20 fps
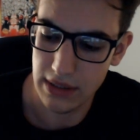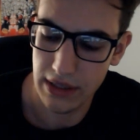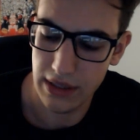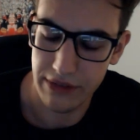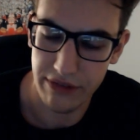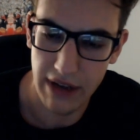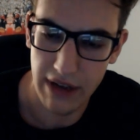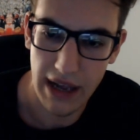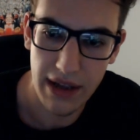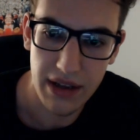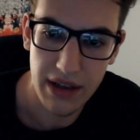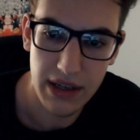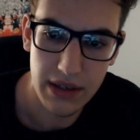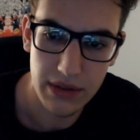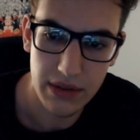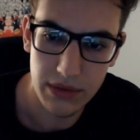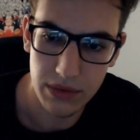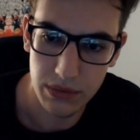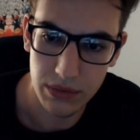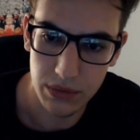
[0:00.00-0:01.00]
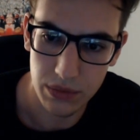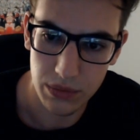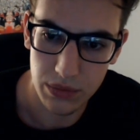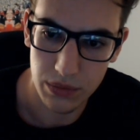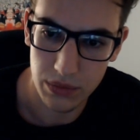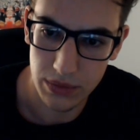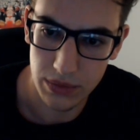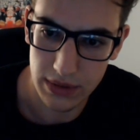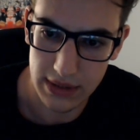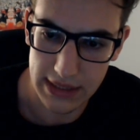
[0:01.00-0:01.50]
if I
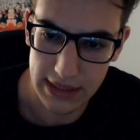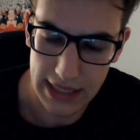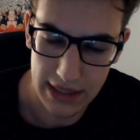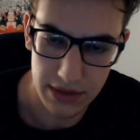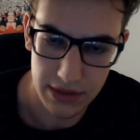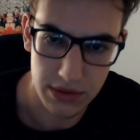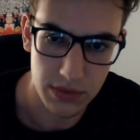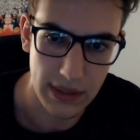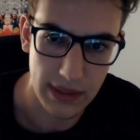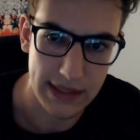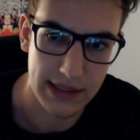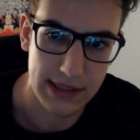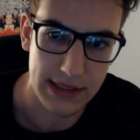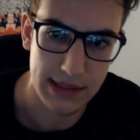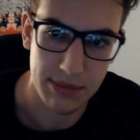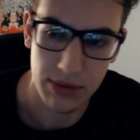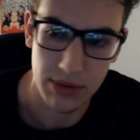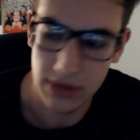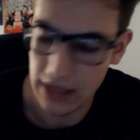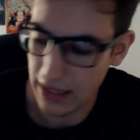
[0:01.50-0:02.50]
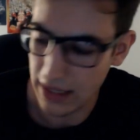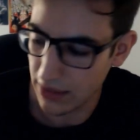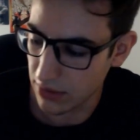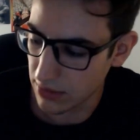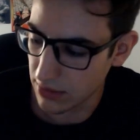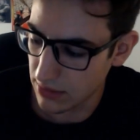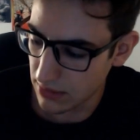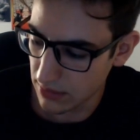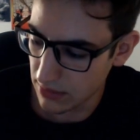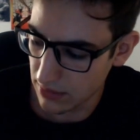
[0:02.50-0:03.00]
decided to write it as a book, I
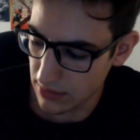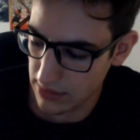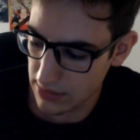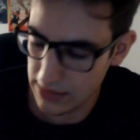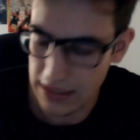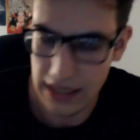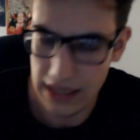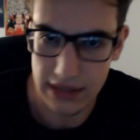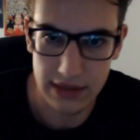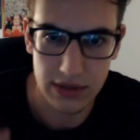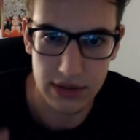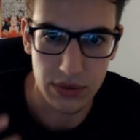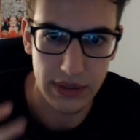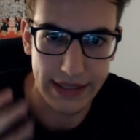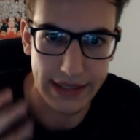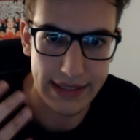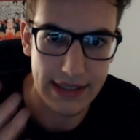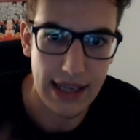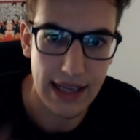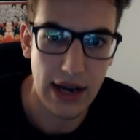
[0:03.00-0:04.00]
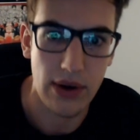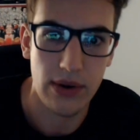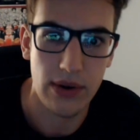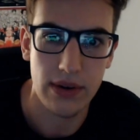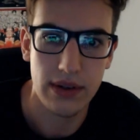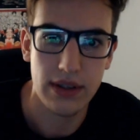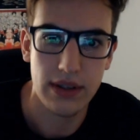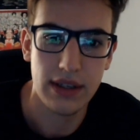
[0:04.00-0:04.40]
could start doing it now.